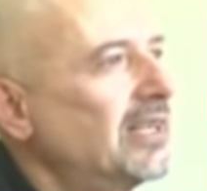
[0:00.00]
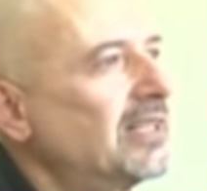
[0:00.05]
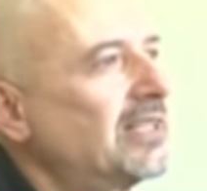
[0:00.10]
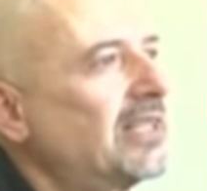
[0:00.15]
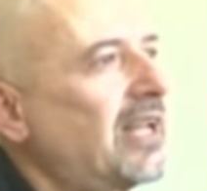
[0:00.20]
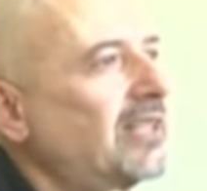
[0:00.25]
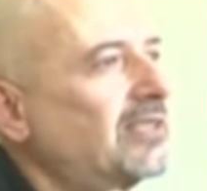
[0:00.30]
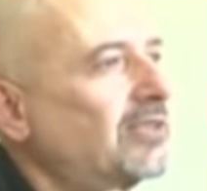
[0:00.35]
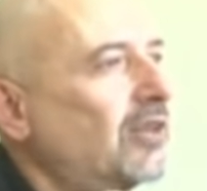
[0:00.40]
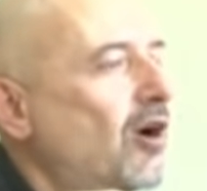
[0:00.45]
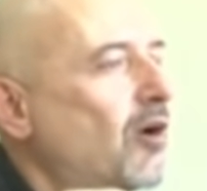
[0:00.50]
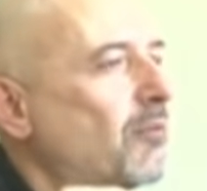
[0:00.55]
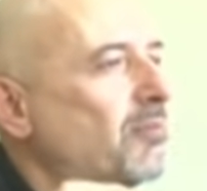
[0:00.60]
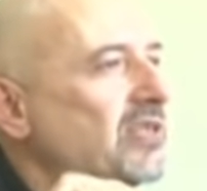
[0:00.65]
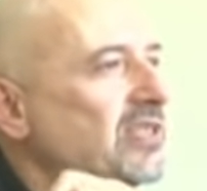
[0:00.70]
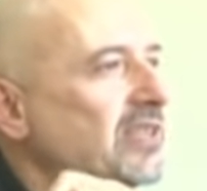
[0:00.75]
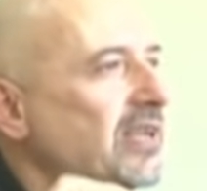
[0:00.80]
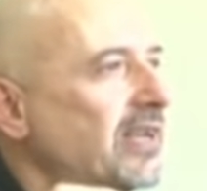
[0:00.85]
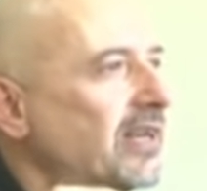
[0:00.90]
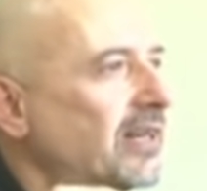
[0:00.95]
that
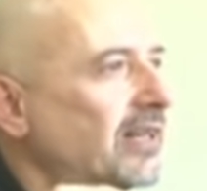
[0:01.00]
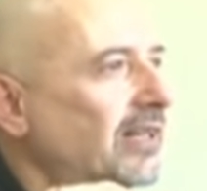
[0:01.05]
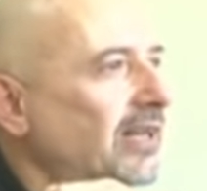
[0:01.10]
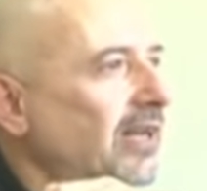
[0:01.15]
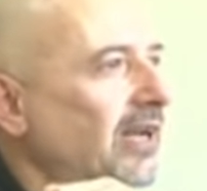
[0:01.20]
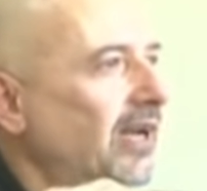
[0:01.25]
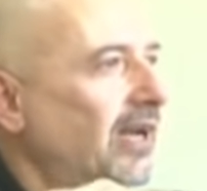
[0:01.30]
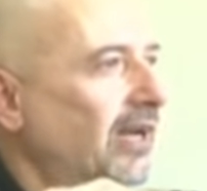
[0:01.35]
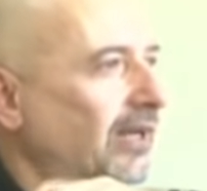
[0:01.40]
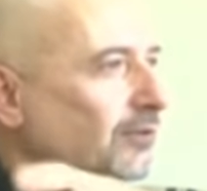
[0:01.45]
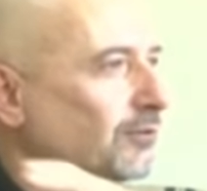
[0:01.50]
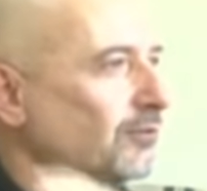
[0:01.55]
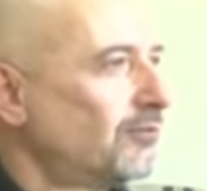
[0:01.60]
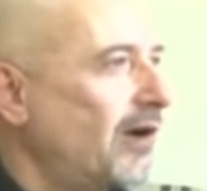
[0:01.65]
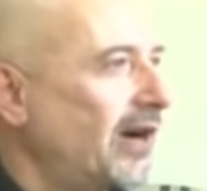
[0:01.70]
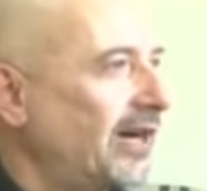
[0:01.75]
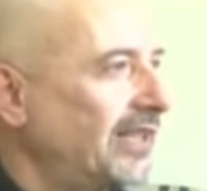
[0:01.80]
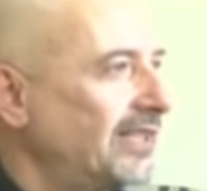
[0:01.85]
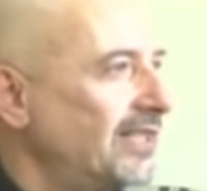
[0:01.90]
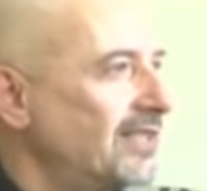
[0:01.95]
copies here to
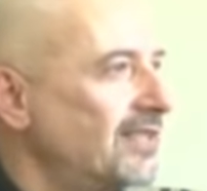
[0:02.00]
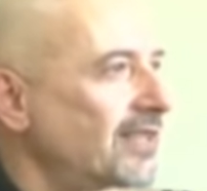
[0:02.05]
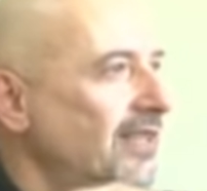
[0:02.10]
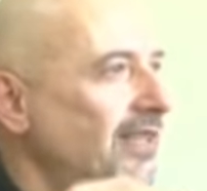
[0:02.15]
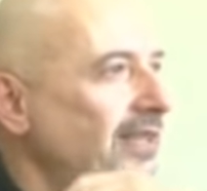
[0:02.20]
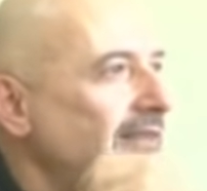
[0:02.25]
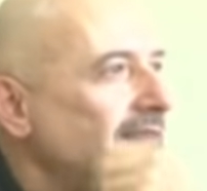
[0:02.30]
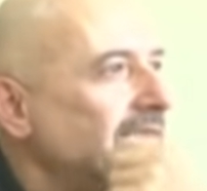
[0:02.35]
RDC.